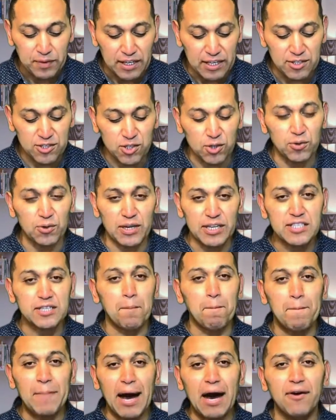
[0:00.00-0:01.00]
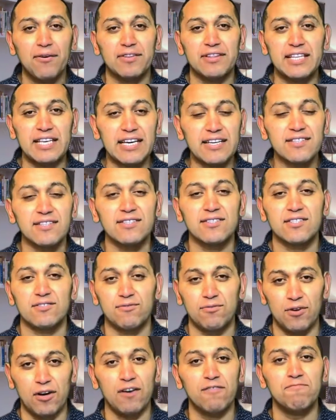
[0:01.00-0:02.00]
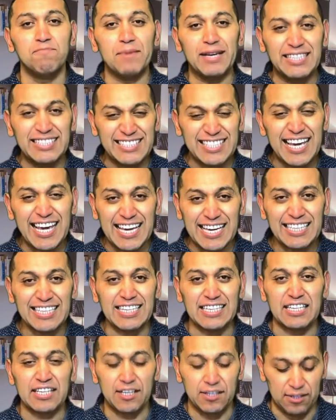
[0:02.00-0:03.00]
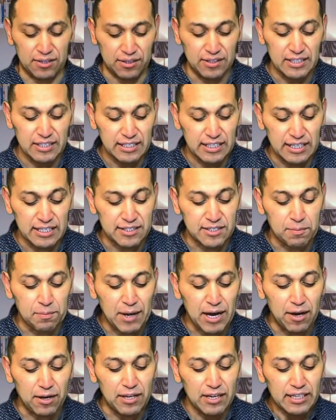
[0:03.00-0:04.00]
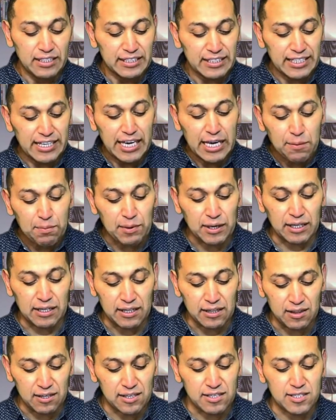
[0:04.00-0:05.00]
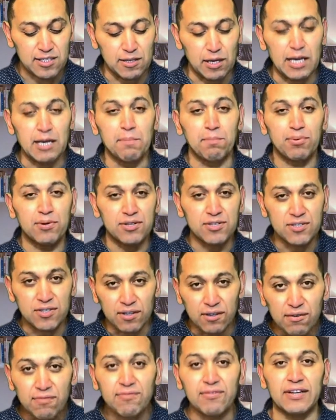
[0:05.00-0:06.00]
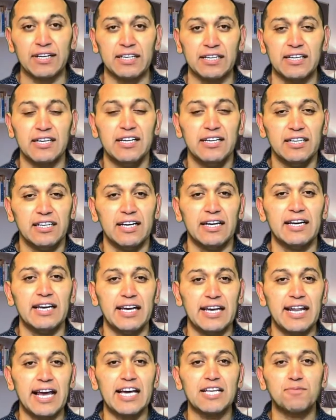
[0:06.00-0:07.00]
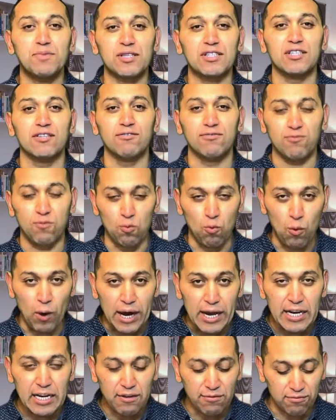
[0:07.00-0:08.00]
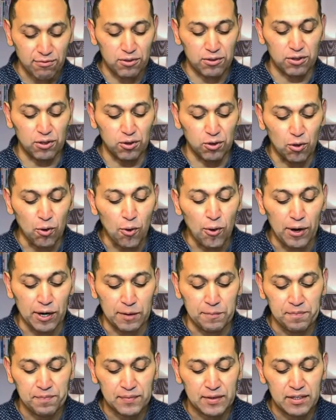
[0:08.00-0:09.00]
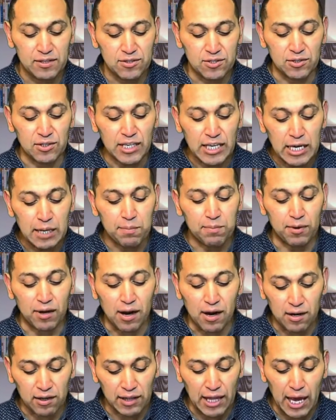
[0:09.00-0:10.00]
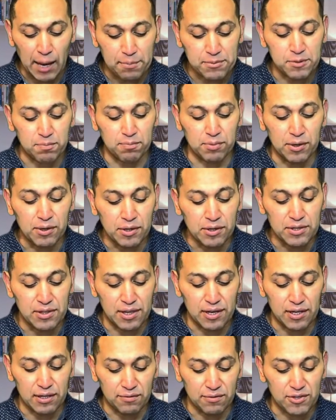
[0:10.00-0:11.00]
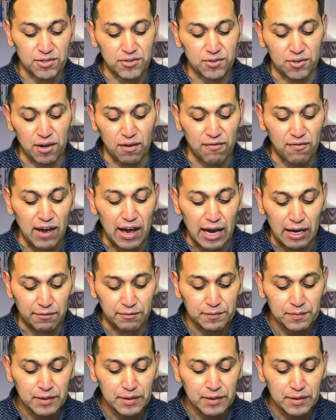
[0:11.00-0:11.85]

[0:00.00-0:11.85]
And so it's about the essence of maintaining here. It's about keeping this and preserving an aspect of waiting for the Lord to keep our lamps burned there in verse 35.